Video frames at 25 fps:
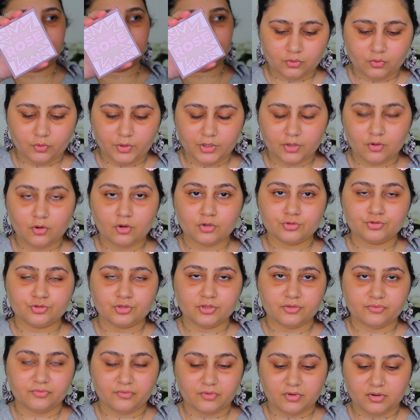Going on to
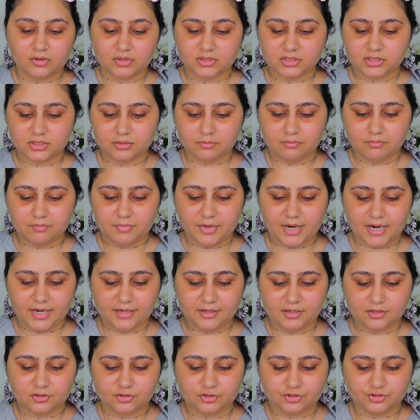the first
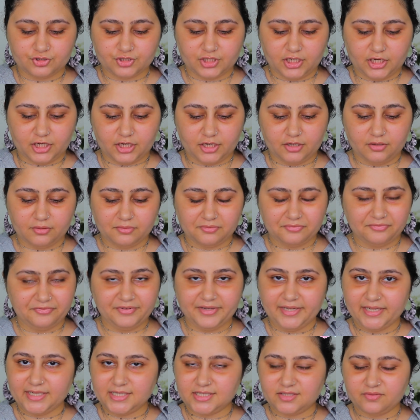matte shade,
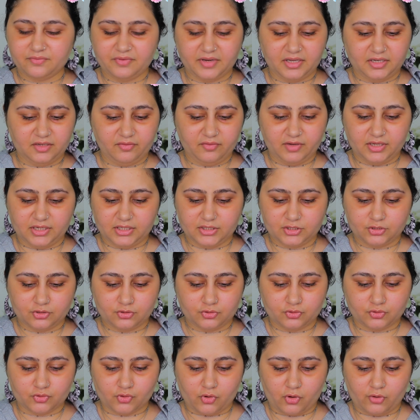feels very
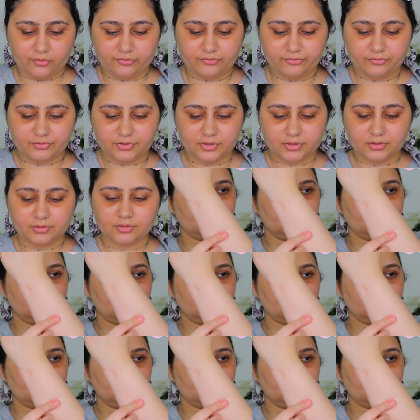soft.